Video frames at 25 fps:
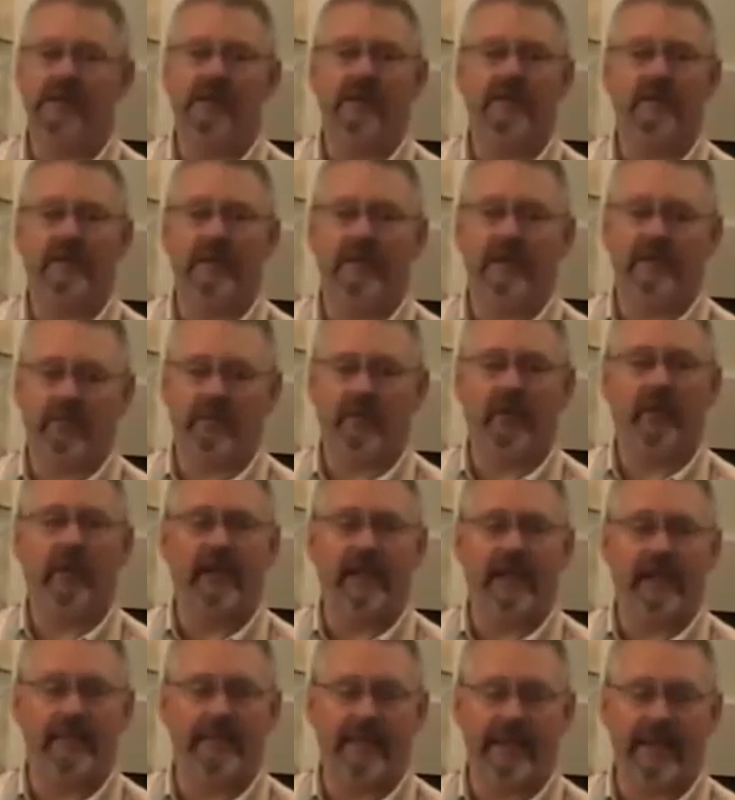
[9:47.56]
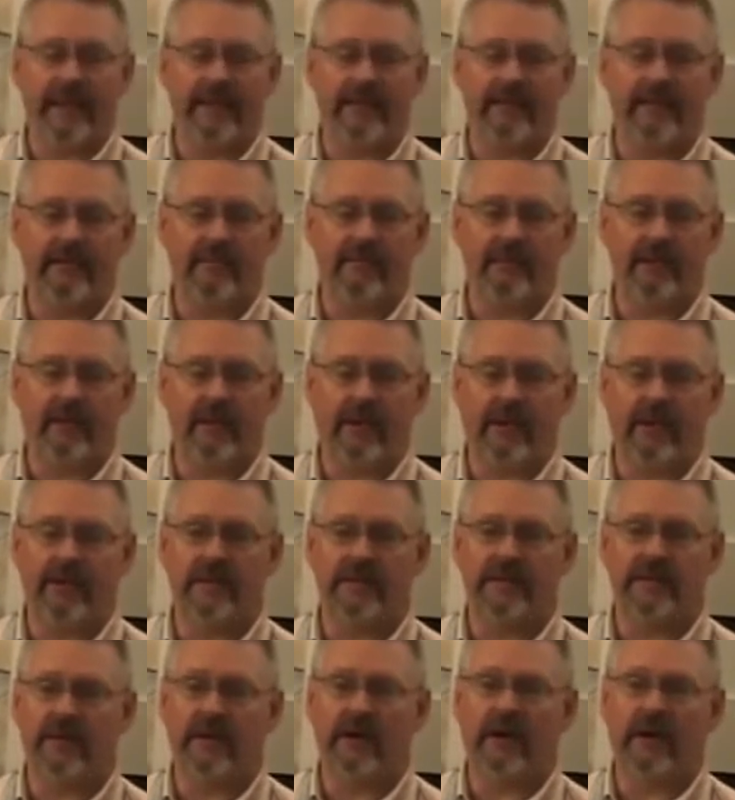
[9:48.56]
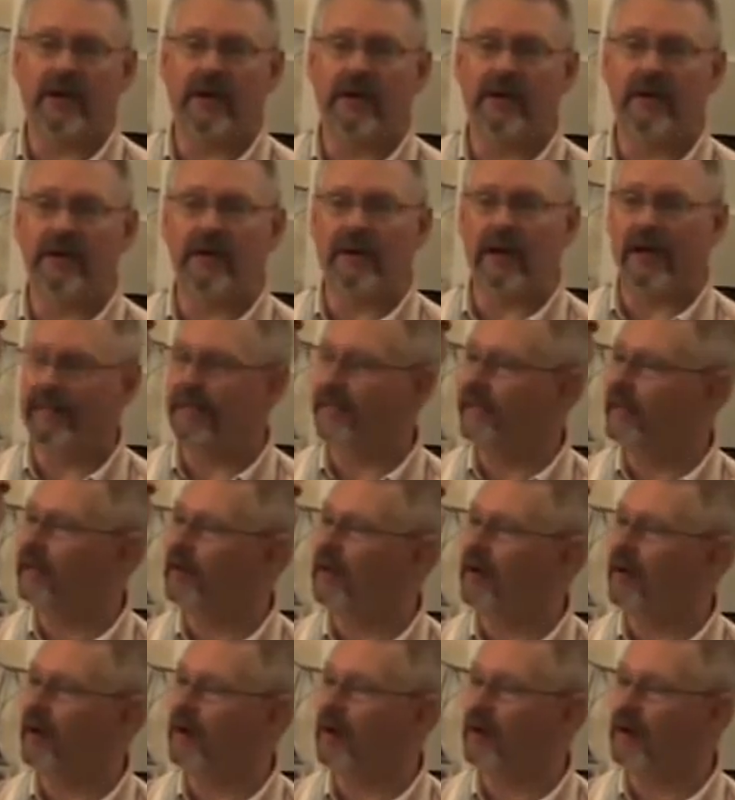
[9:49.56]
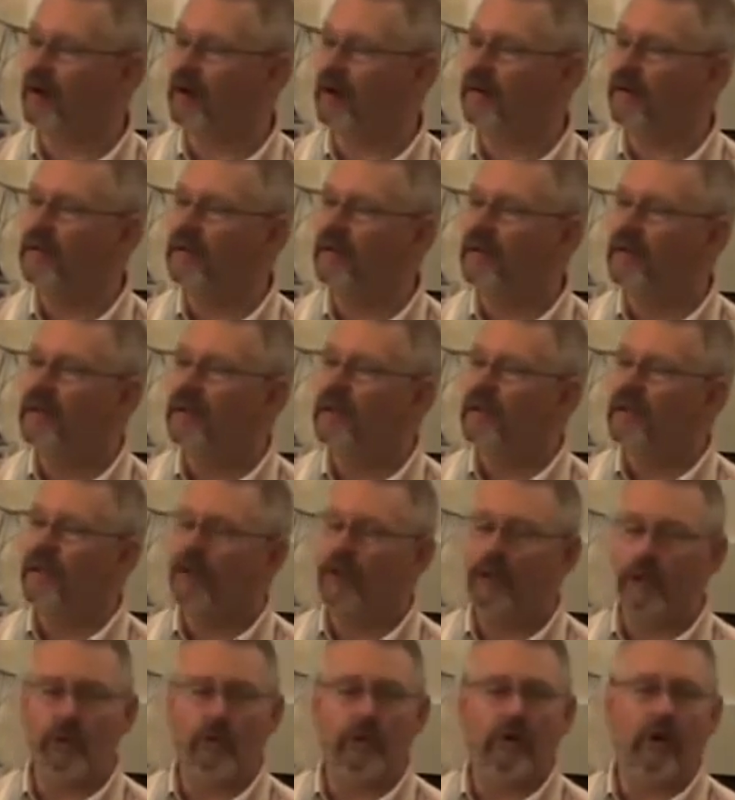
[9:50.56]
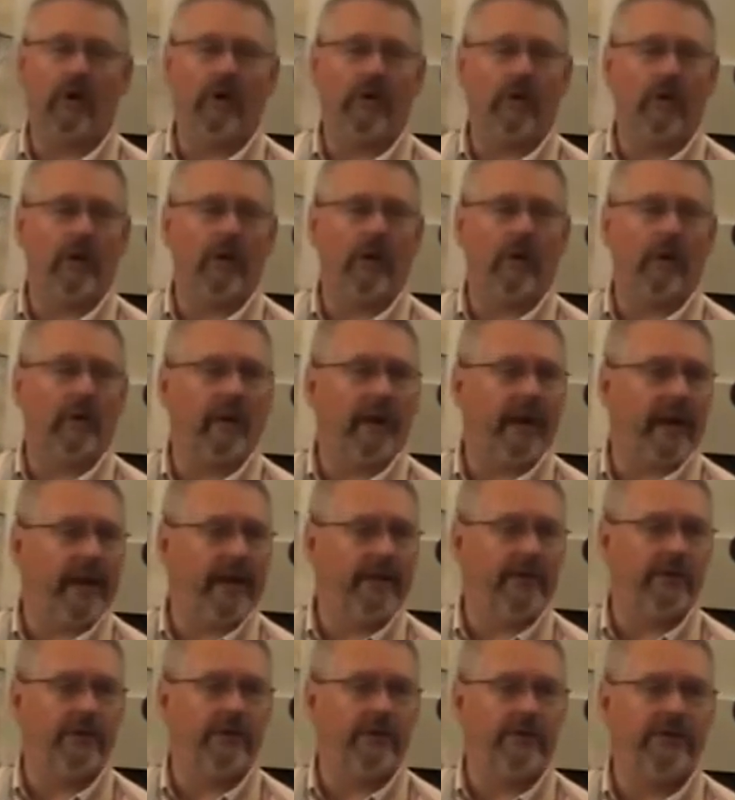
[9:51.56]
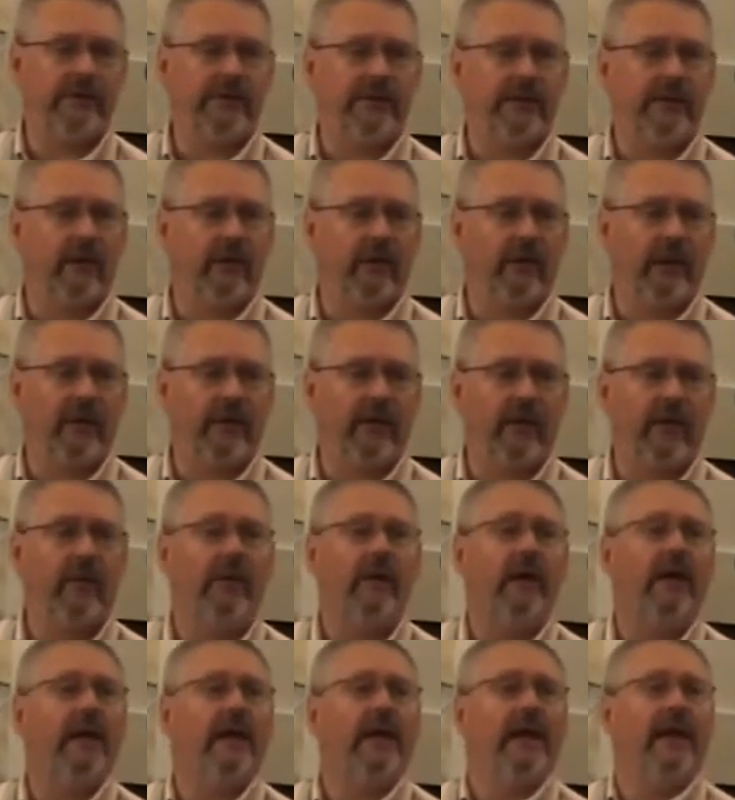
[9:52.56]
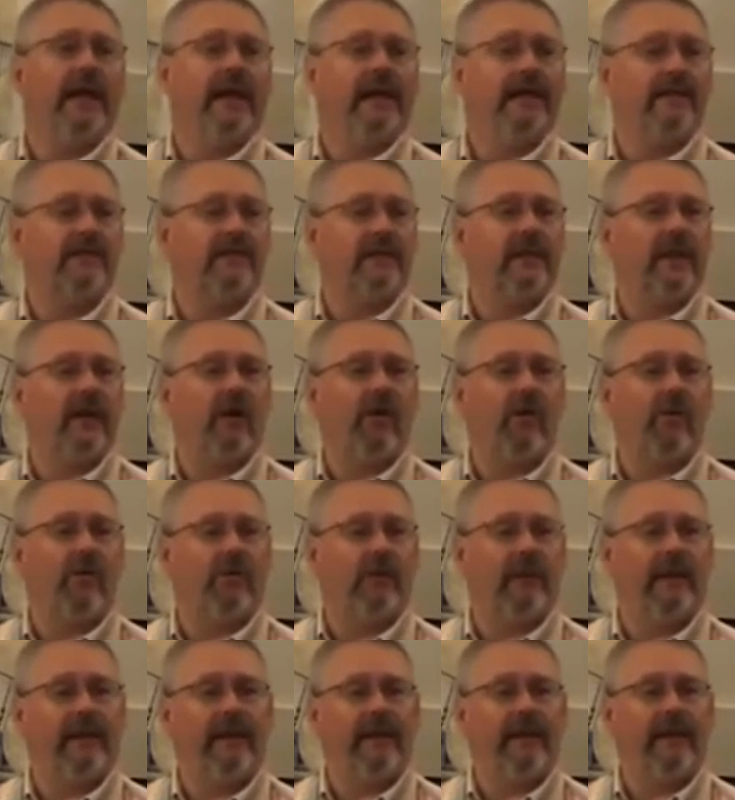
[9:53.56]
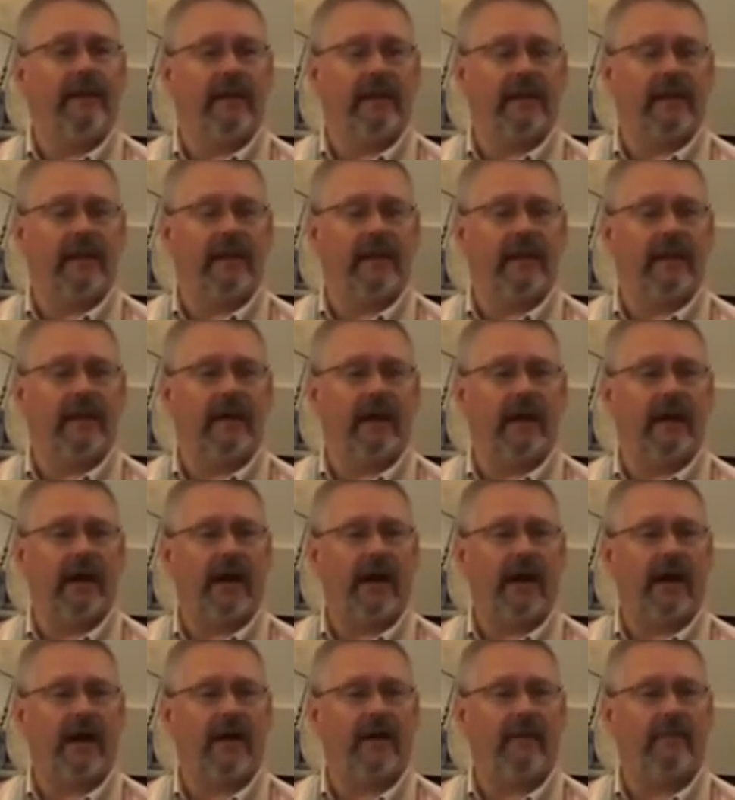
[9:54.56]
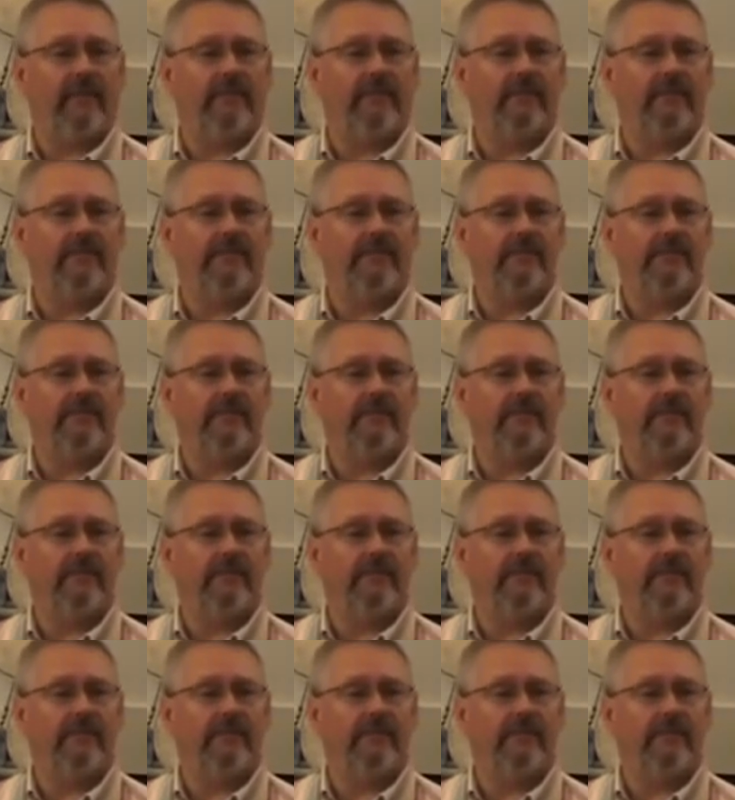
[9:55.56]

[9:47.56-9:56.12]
a really amazing because our, I think our Hucolo, H U C O L O, is the only um,